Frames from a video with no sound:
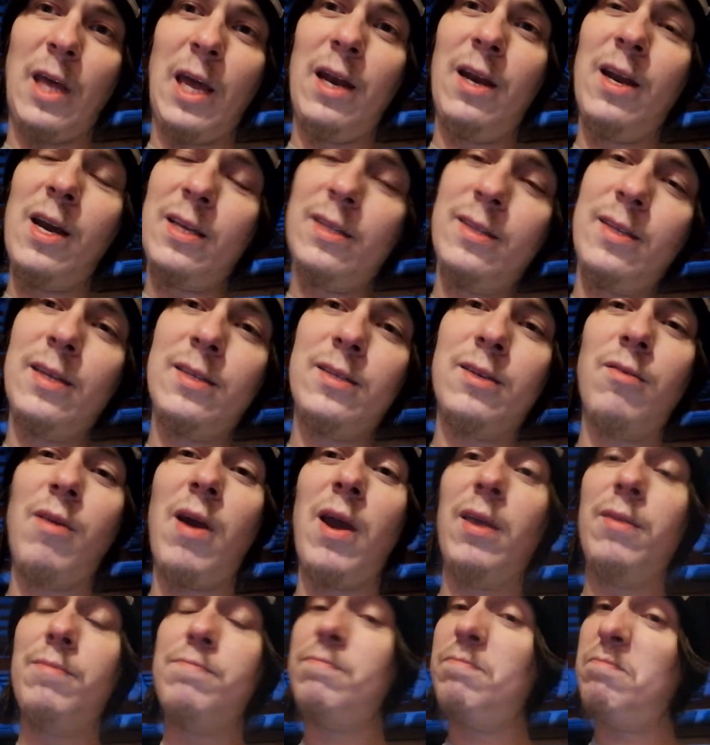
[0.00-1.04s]
not that
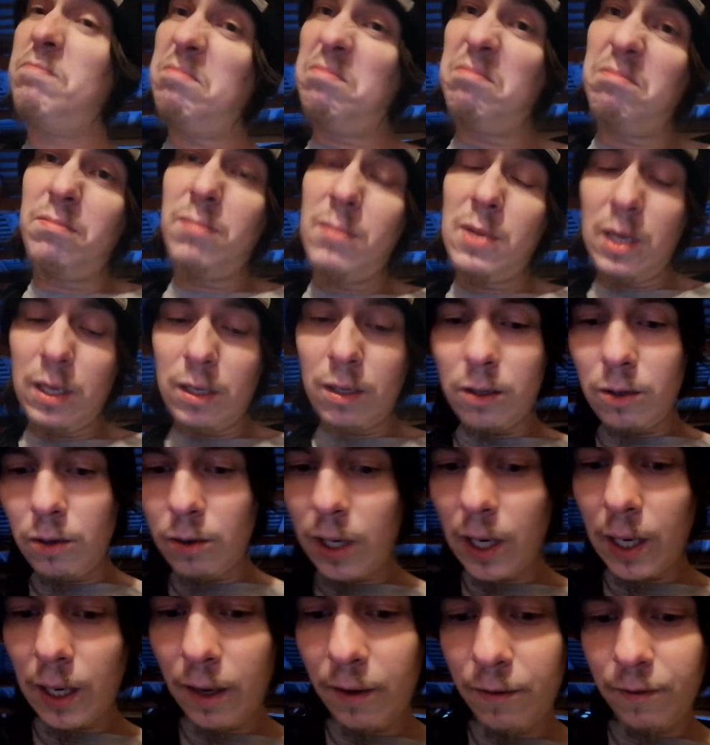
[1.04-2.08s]
great,
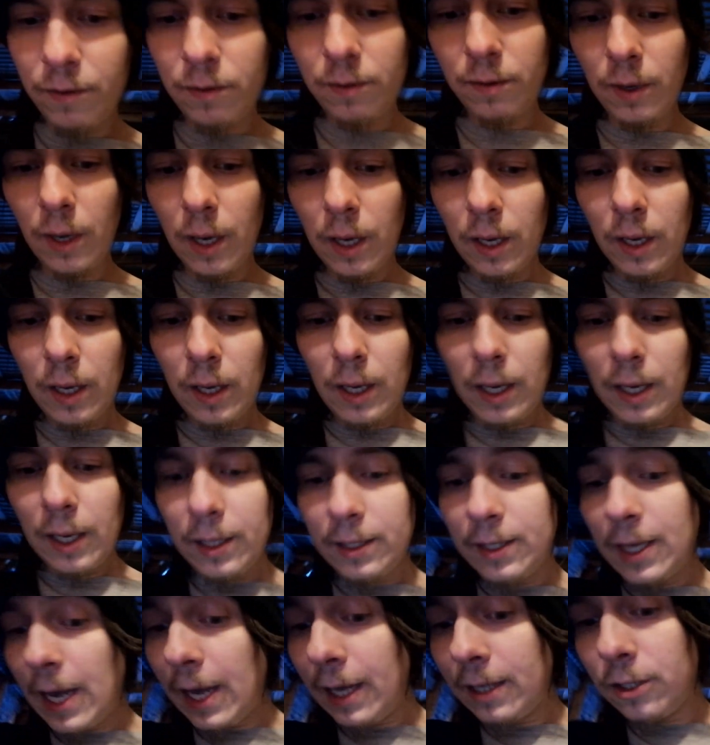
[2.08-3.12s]
good enough.
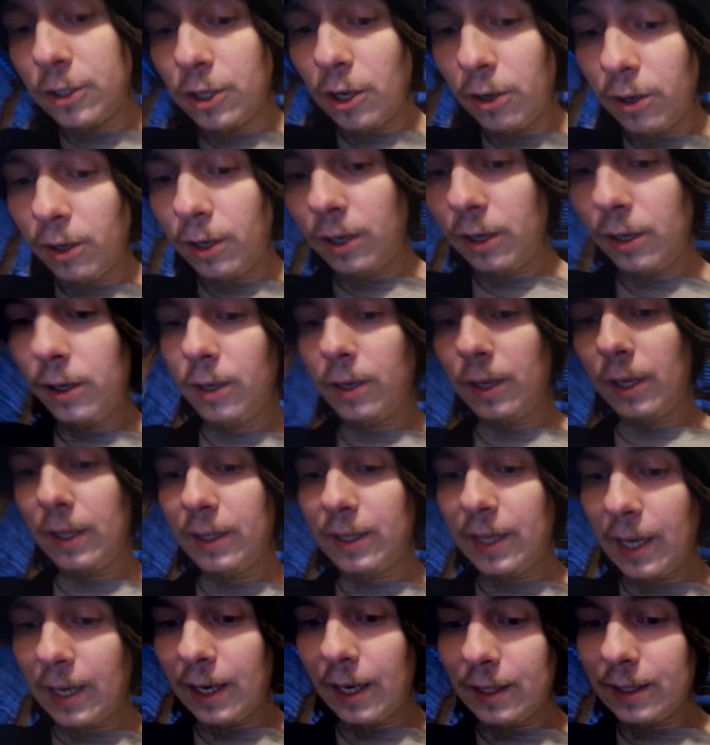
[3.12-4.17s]
The eighth song,
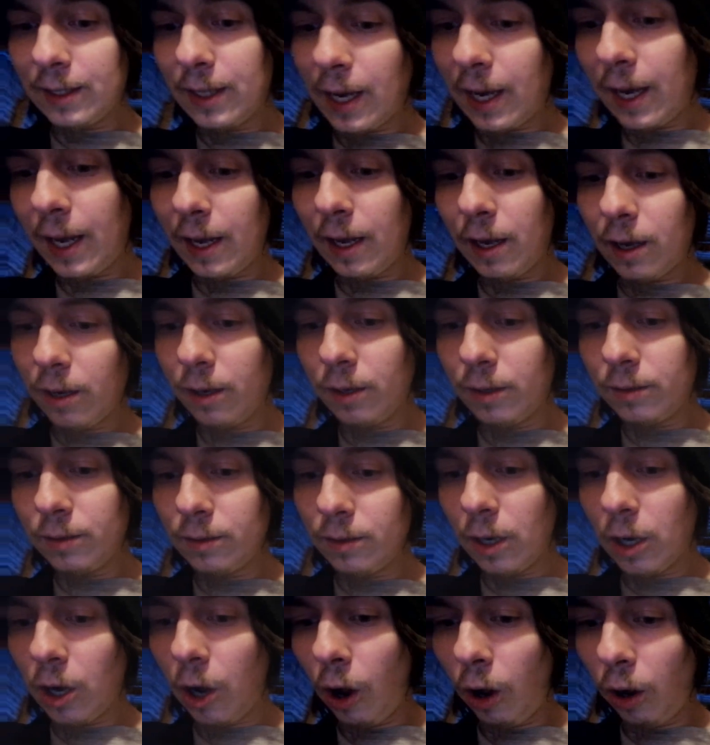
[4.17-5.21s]
Didn't I,
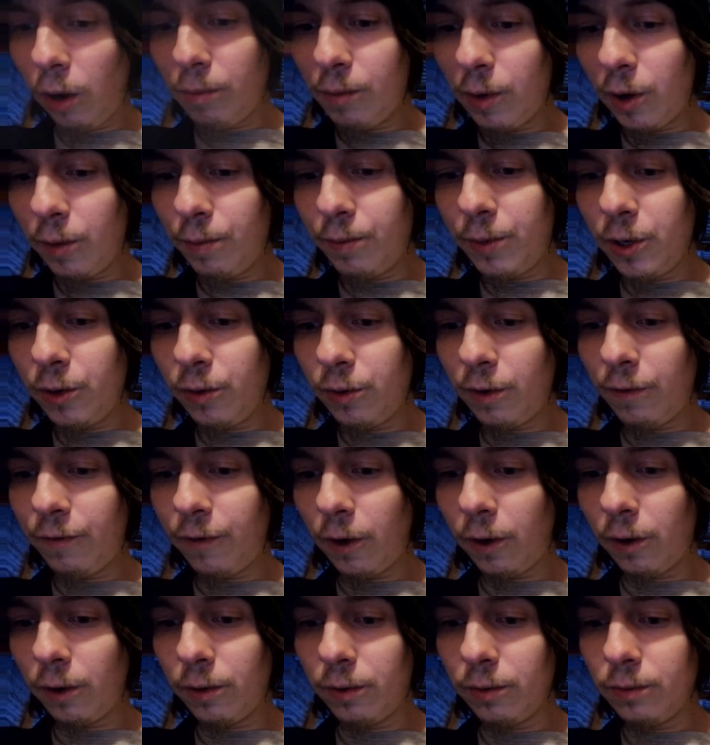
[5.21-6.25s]
calmer,
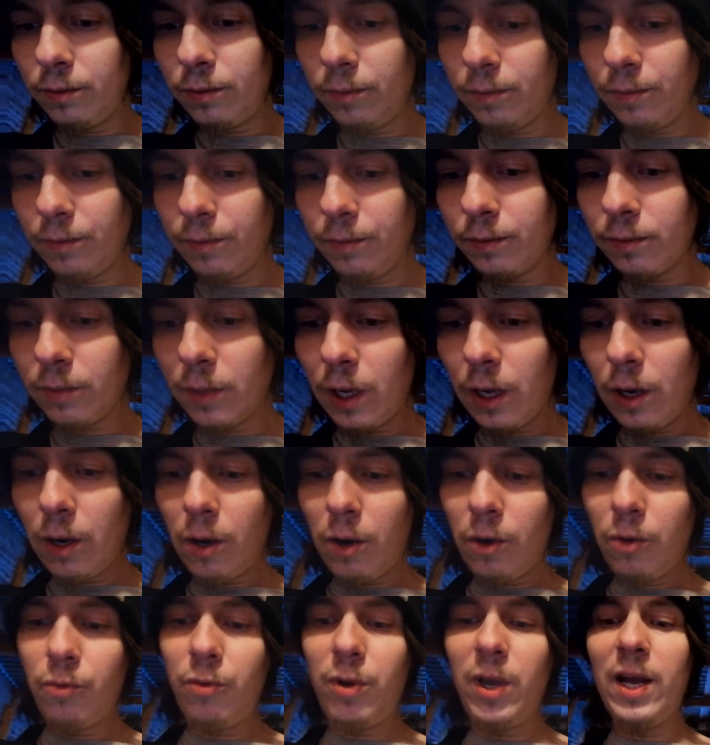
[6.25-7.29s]
beautiful,
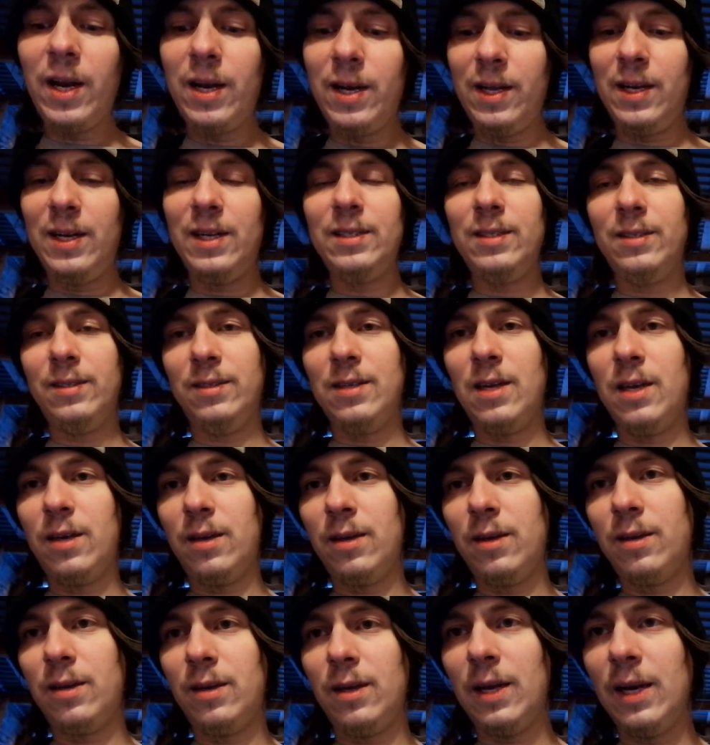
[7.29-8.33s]
really
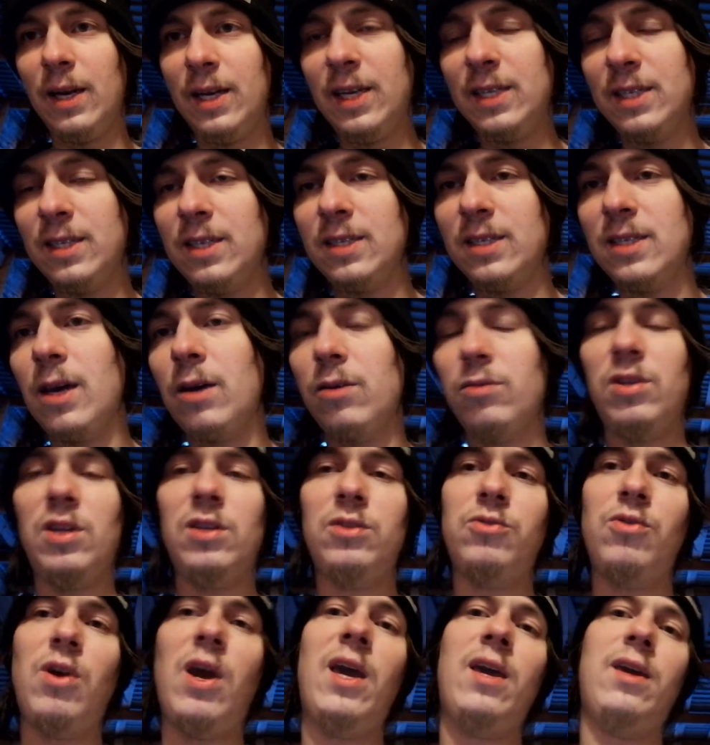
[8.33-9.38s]
Lizzy
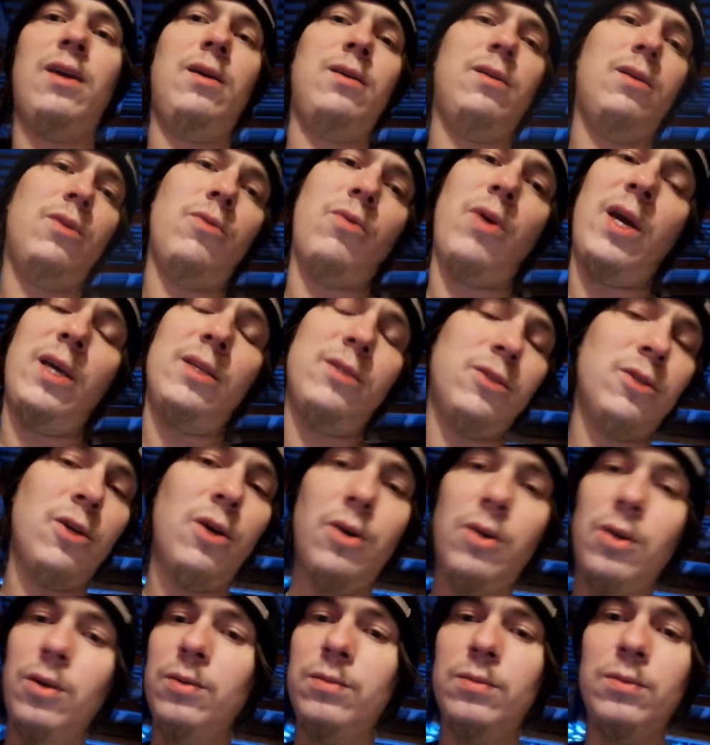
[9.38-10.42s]
sounding track, great
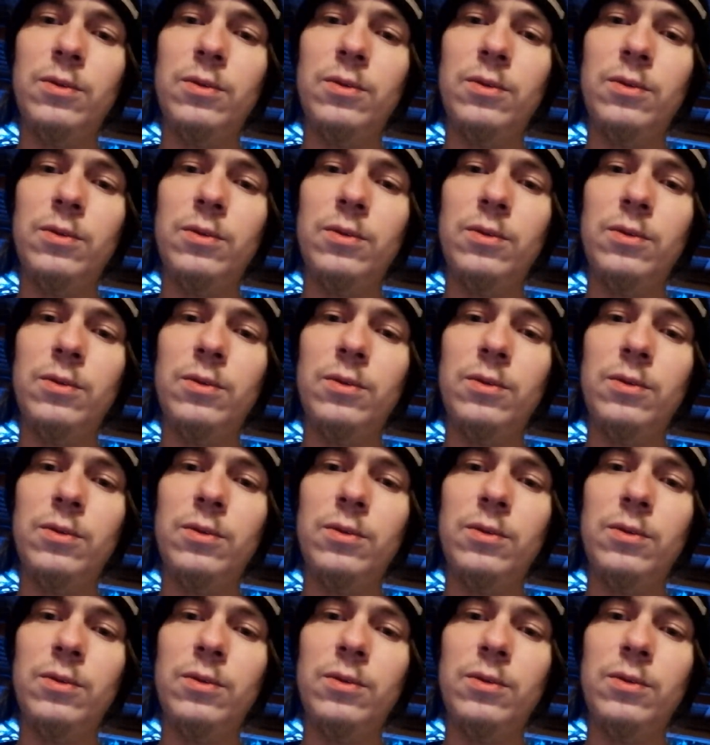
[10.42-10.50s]
song.